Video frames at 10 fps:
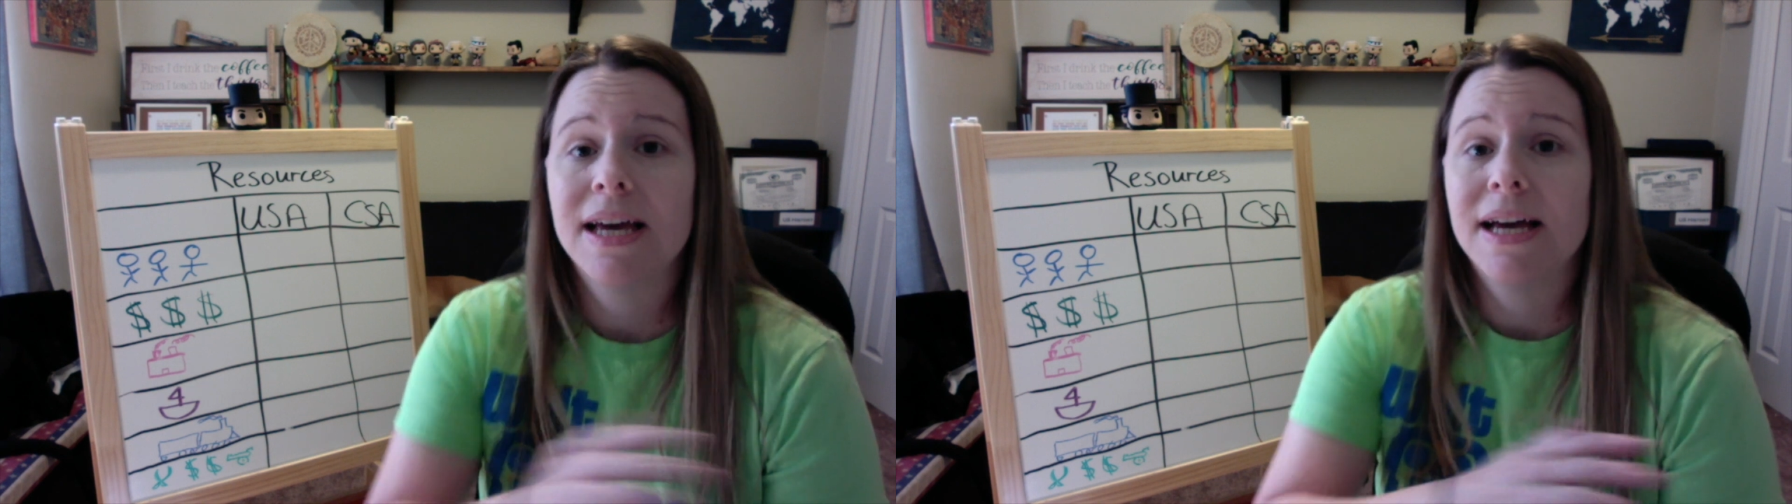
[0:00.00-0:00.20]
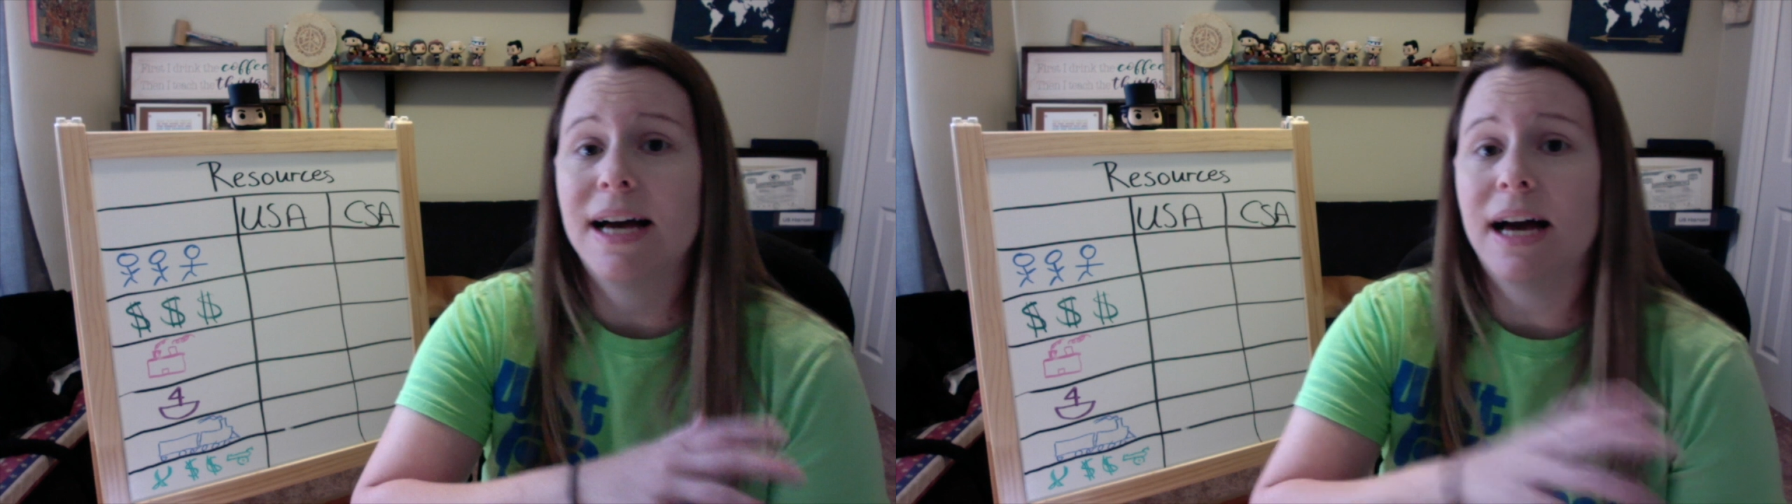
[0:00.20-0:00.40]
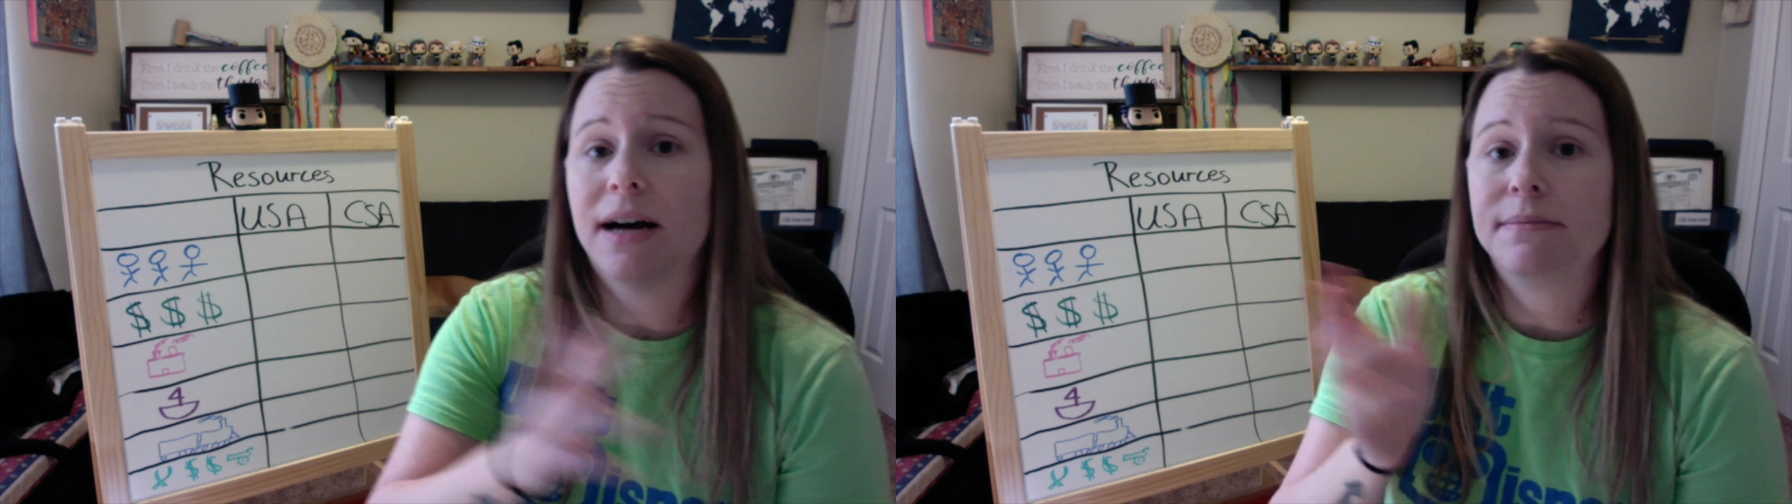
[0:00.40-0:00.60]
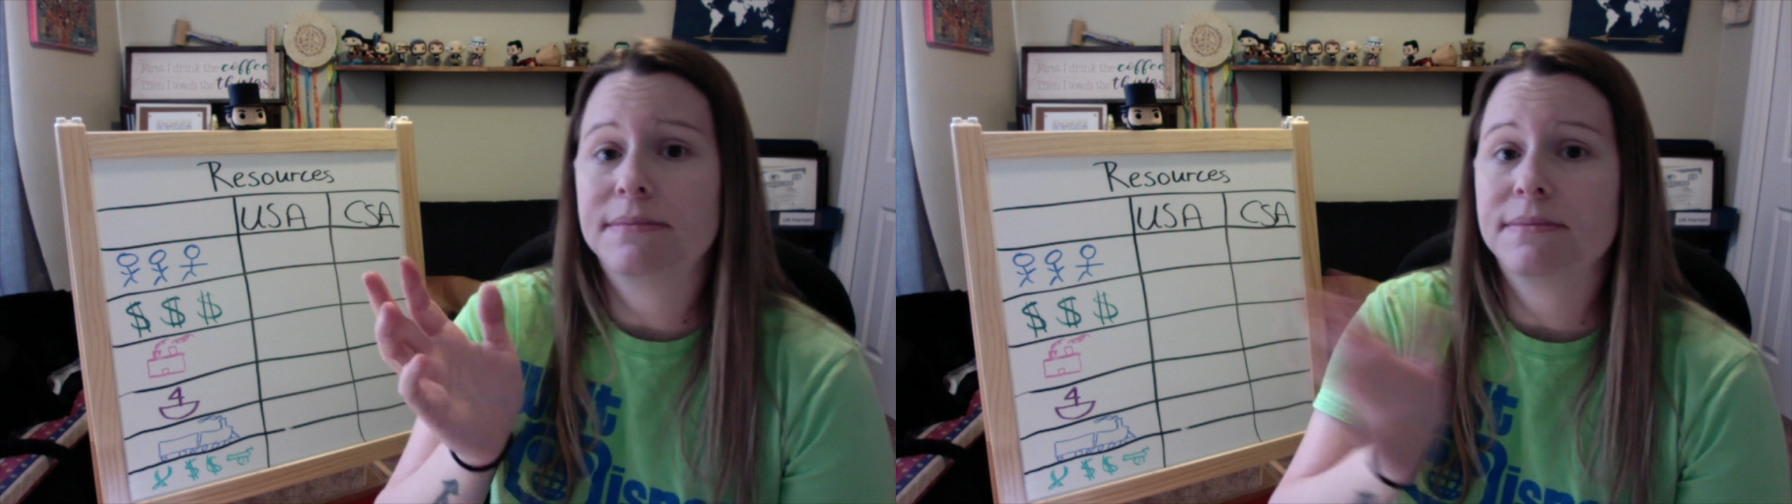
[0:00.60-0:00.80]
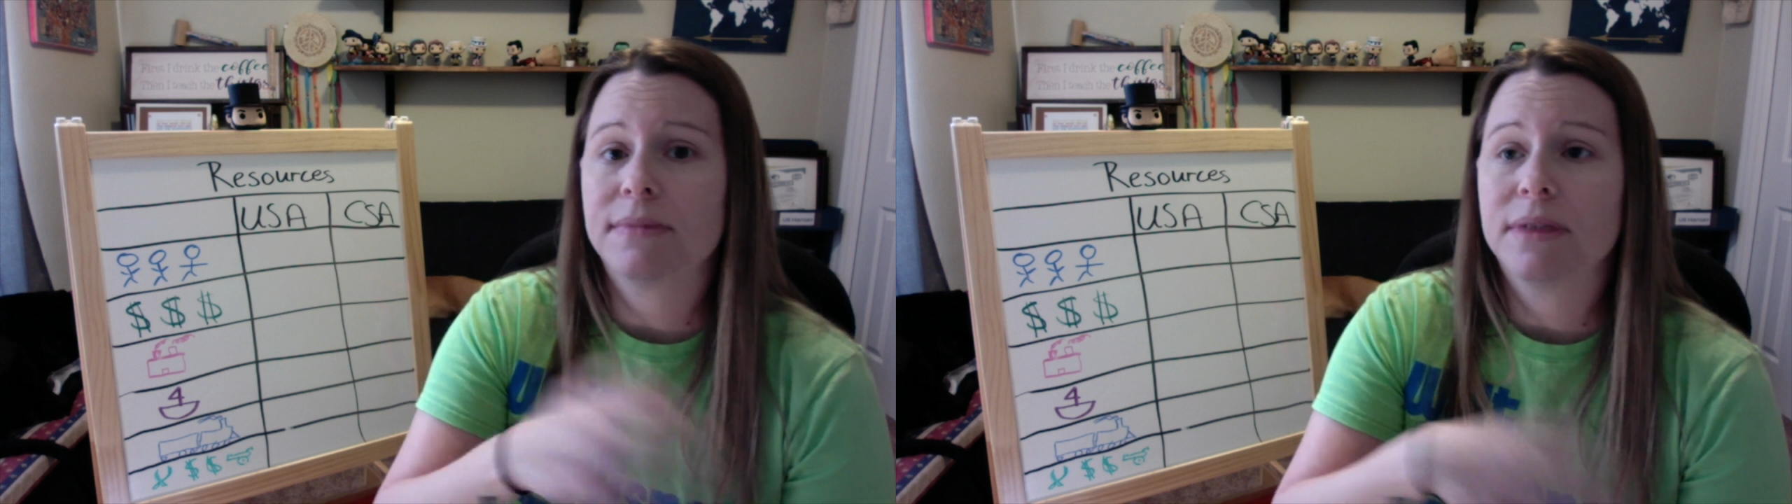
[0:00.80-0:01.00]

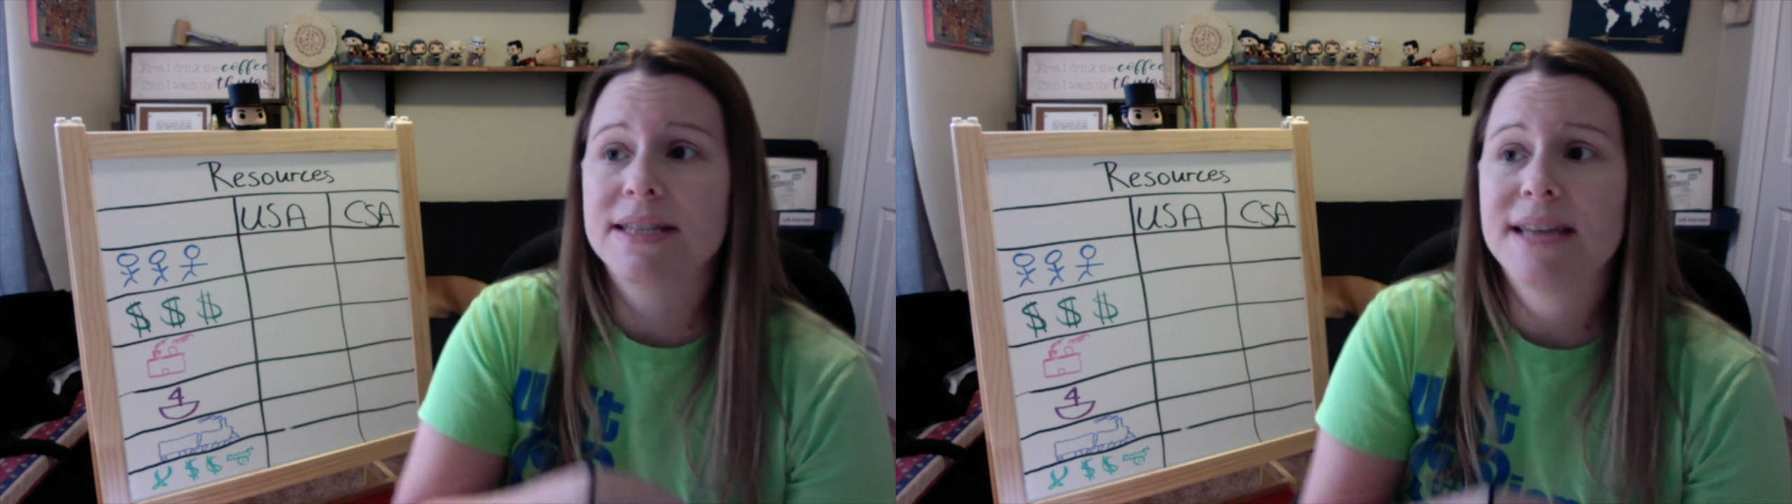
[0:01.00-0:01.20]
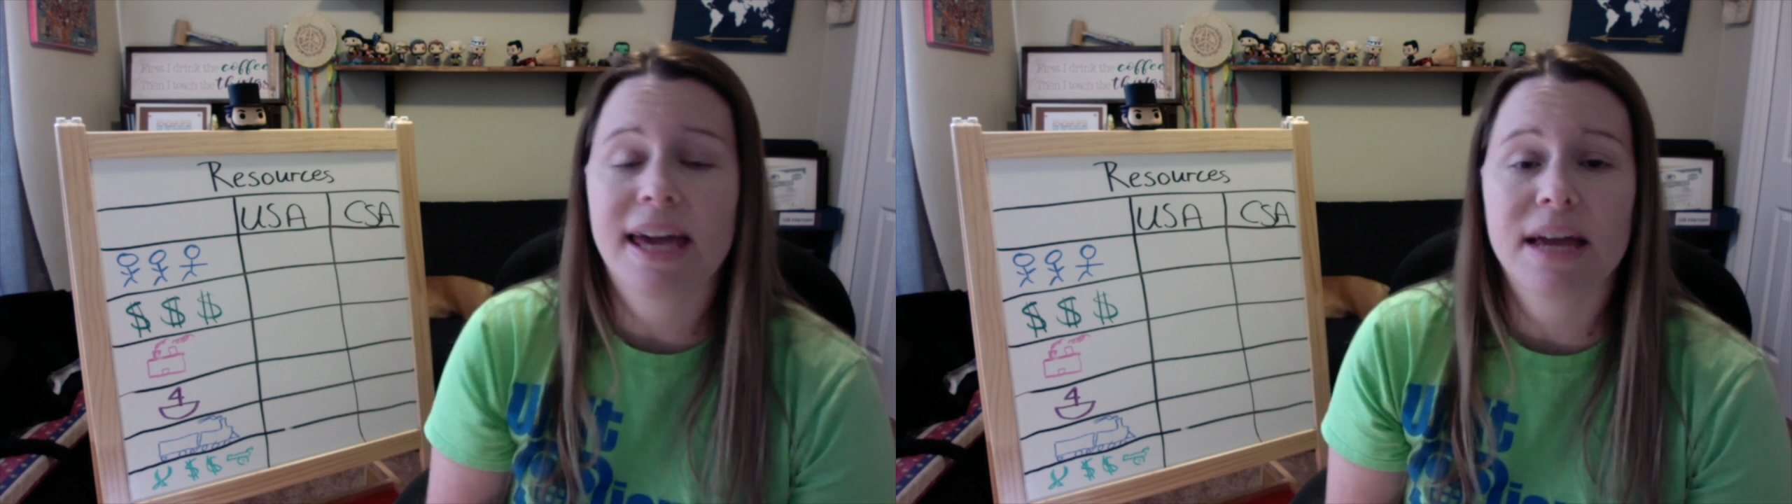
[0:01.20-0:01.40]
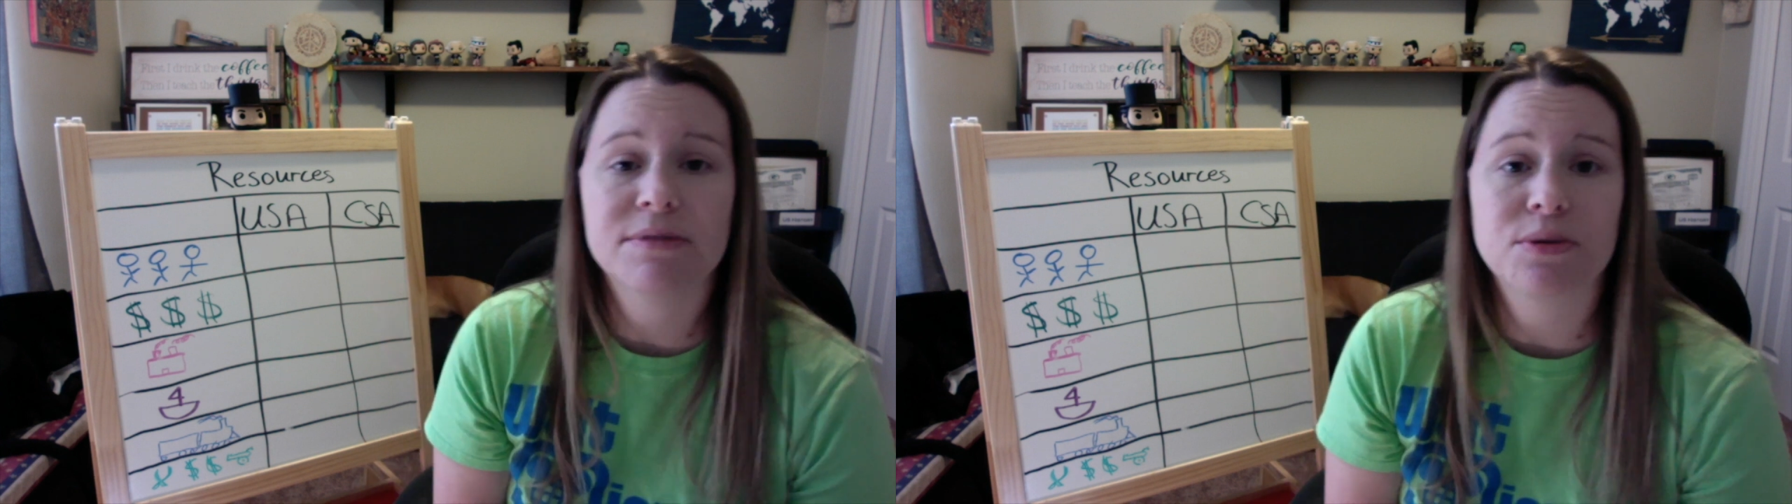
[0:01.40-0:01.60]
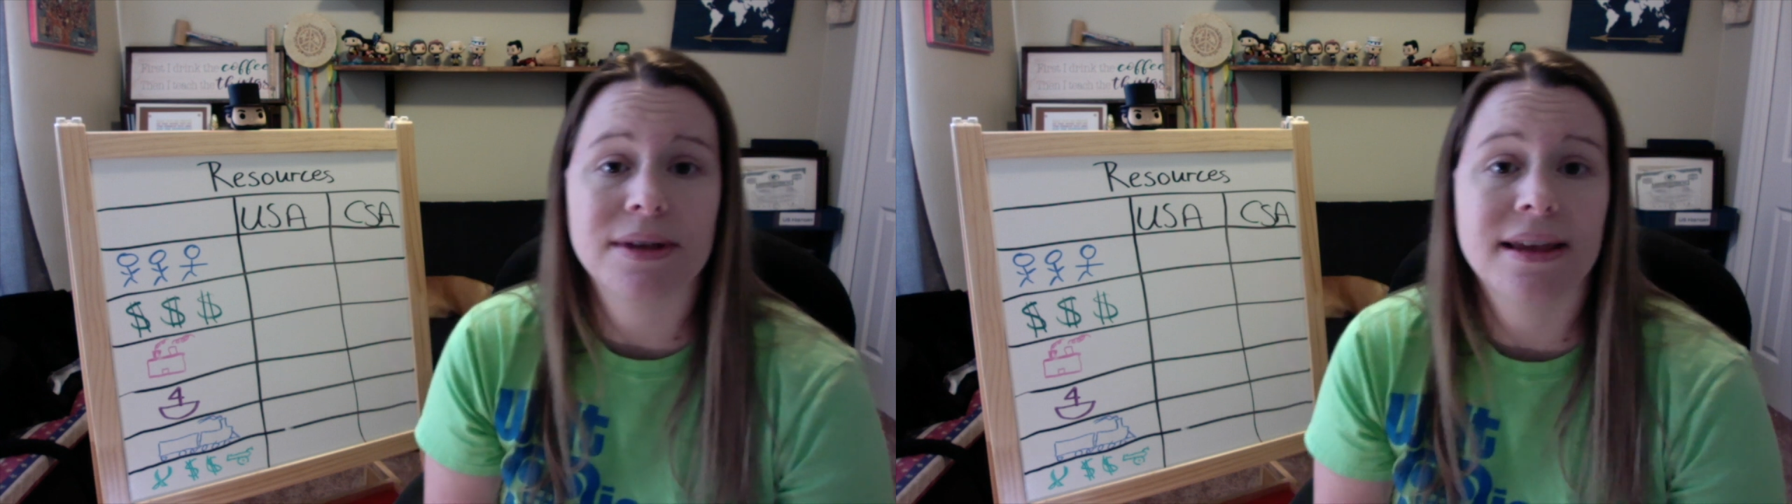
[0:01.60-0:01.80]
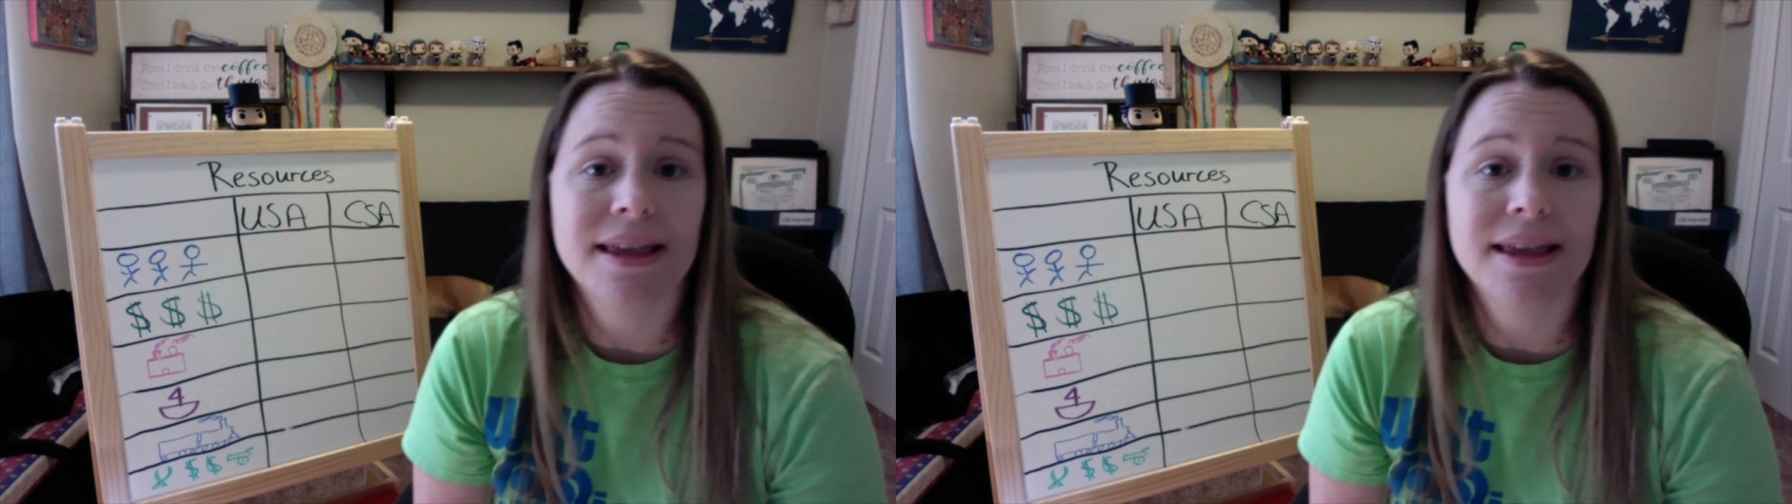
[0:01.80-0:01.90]
the decade between